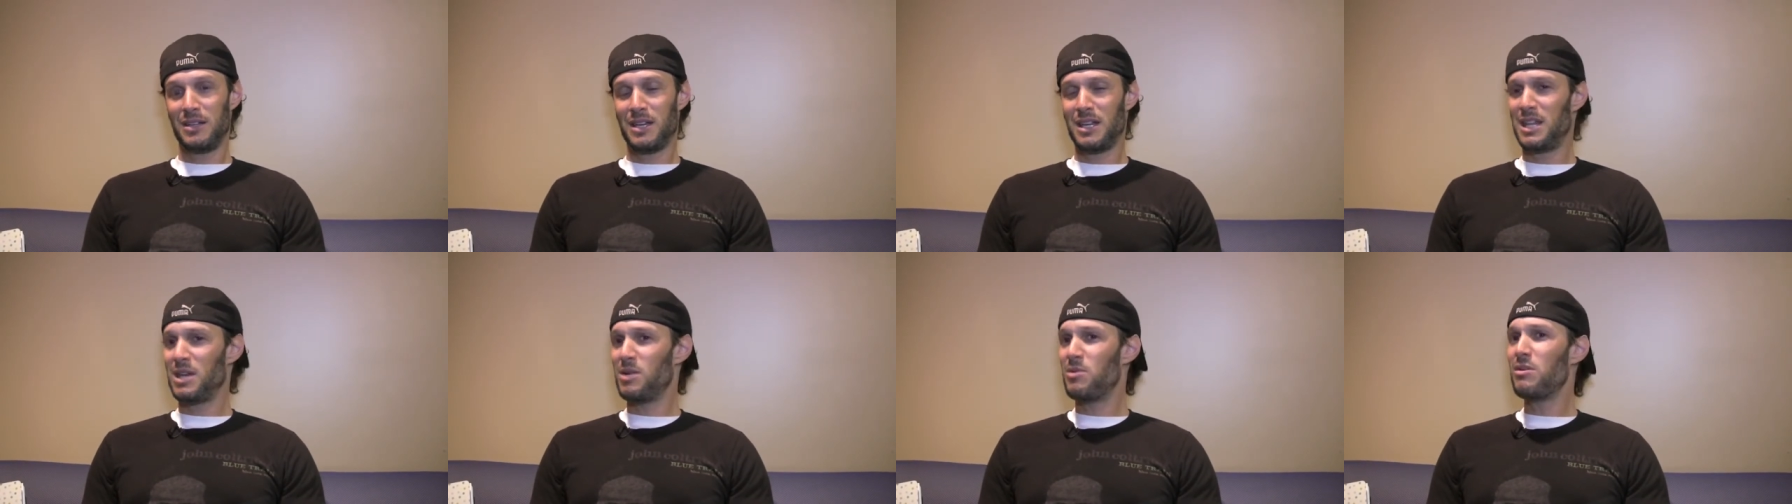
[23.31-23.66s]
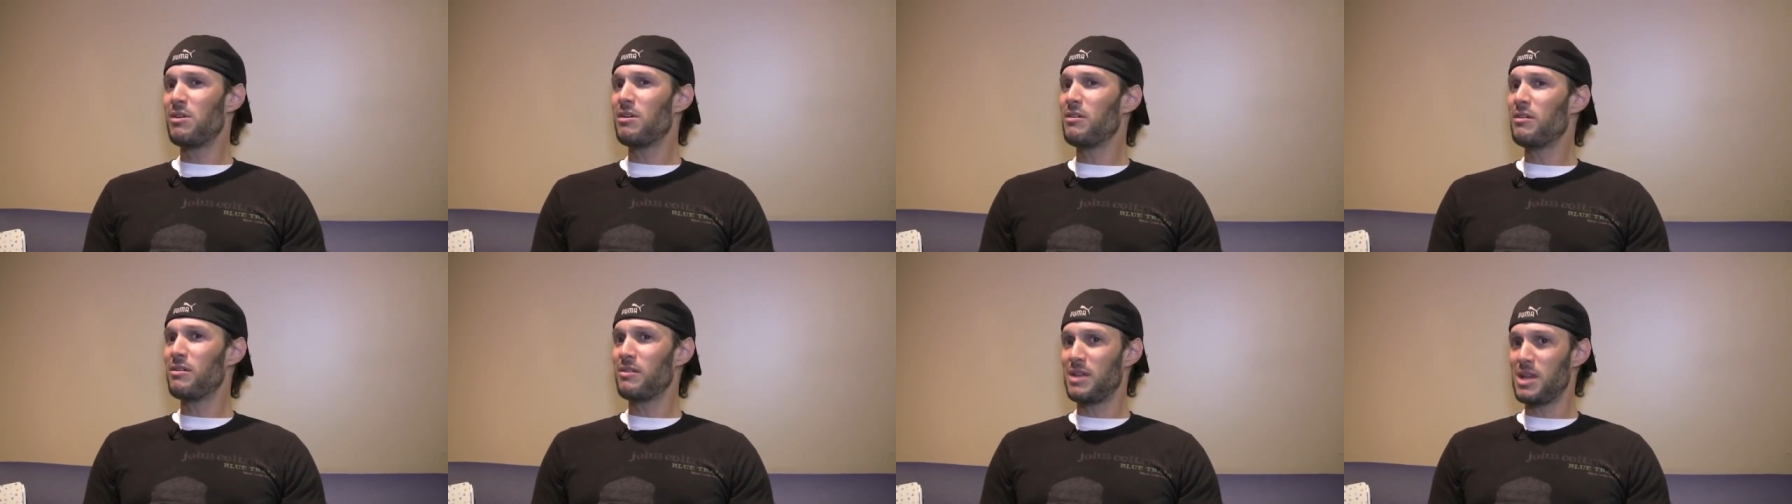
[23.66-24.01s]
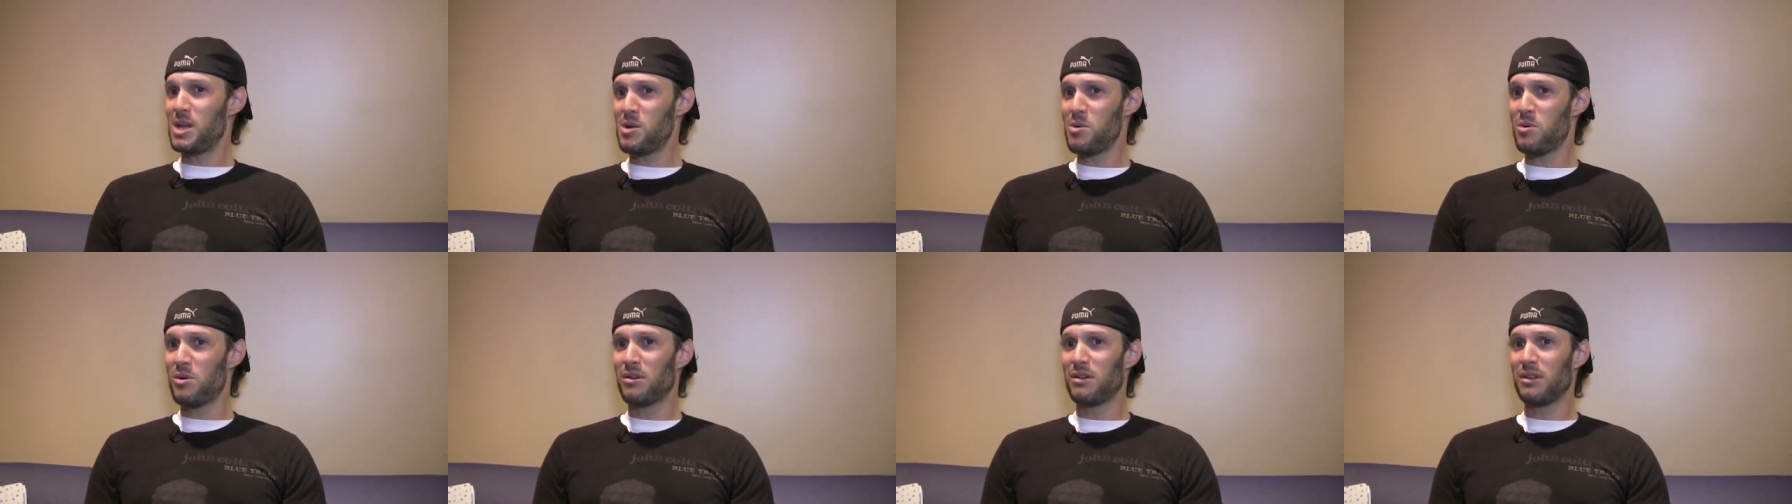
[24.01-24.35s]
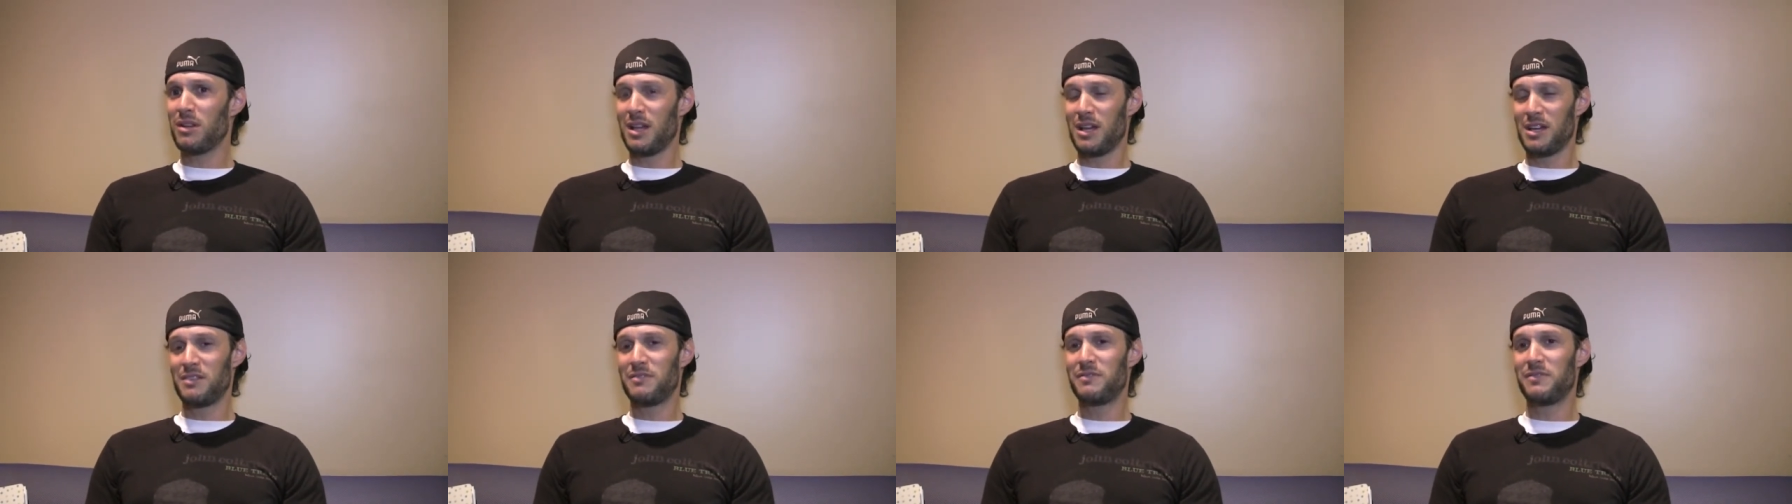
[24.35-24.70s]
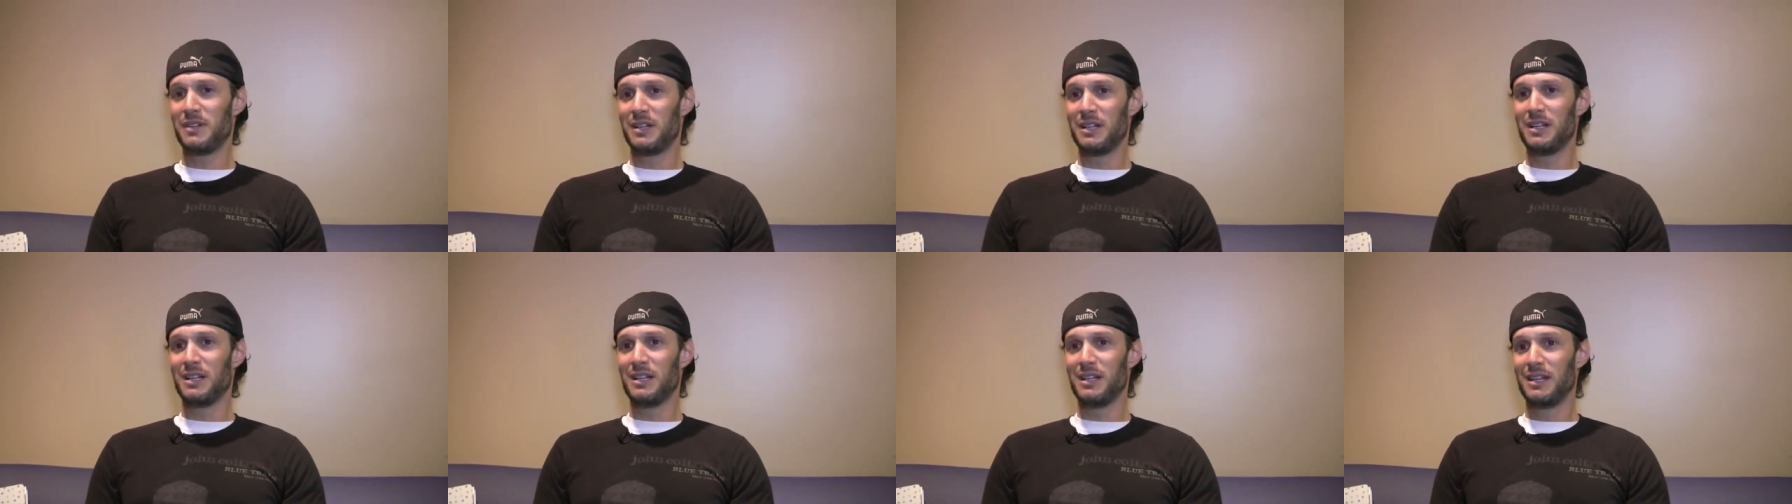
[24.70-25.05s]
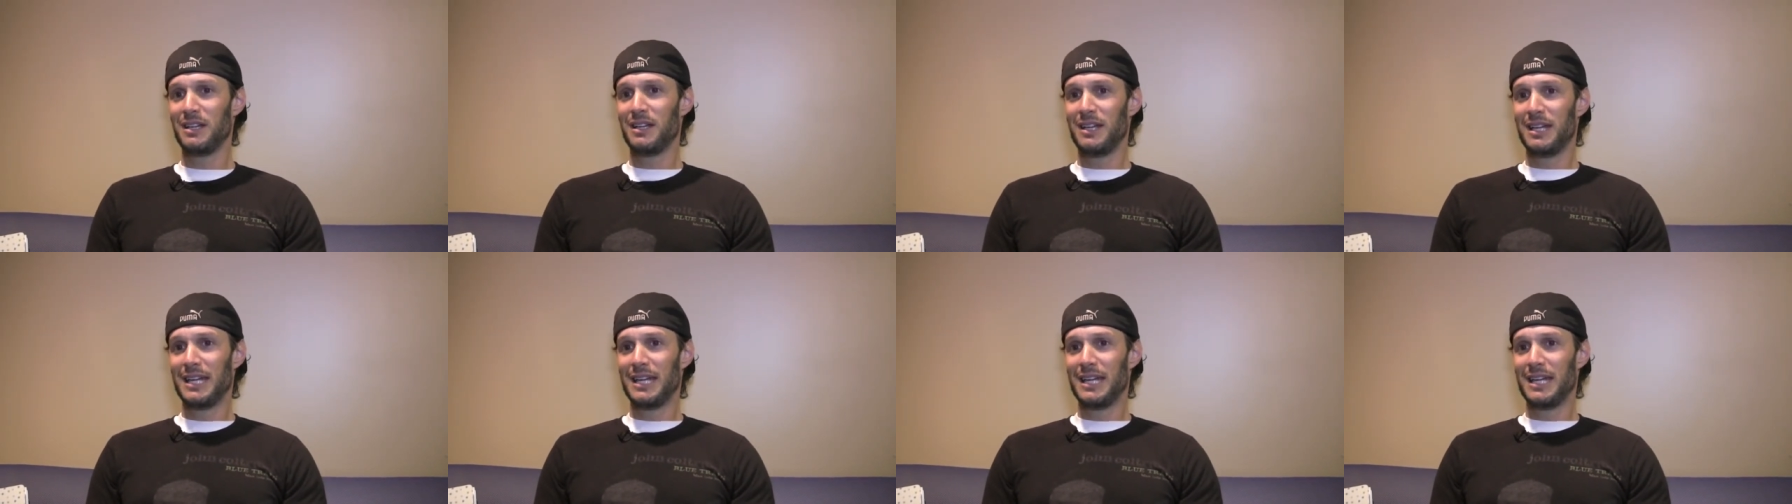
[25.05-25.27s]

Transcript: Yeah, they were they were a lot of fun.